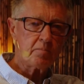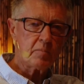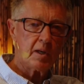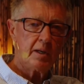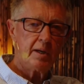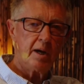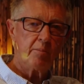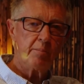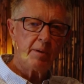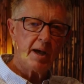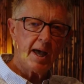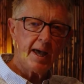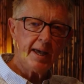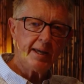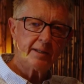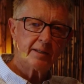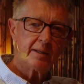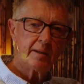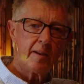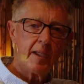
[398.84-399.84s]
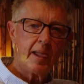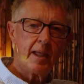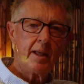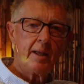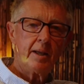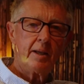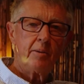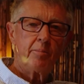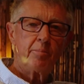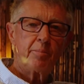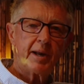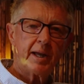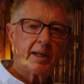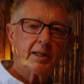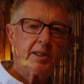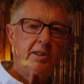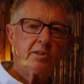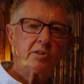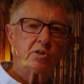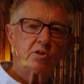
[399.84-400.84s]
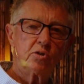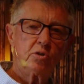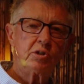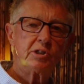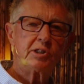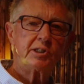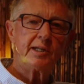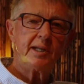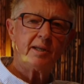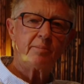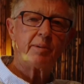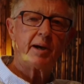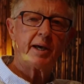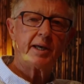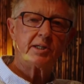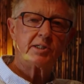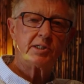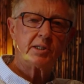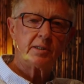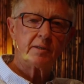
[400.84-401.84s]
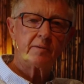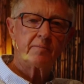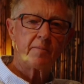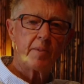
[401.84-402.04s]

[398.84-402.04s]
Number 8, practice good sleep hygiene.